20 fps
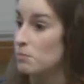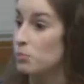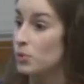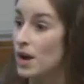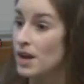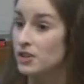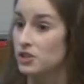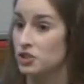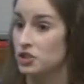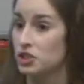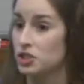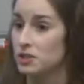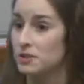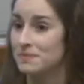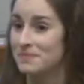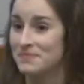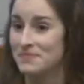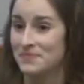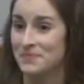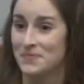brunch,
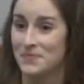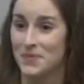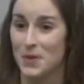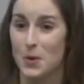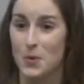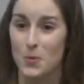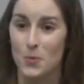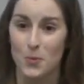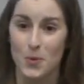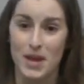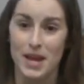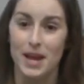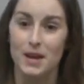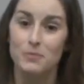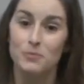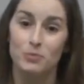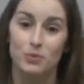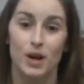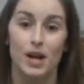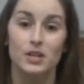
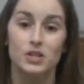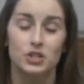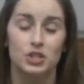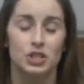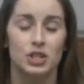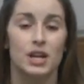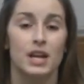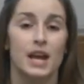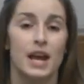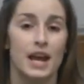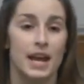weekend brunch